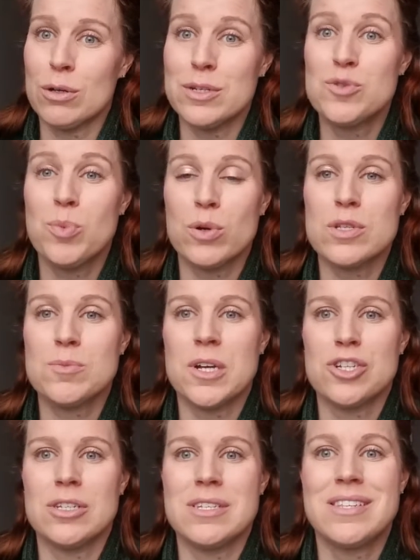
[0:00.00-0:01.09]
early sport
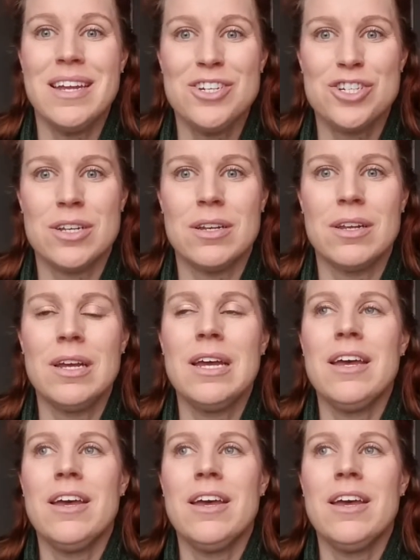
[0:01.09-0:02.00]
specialization,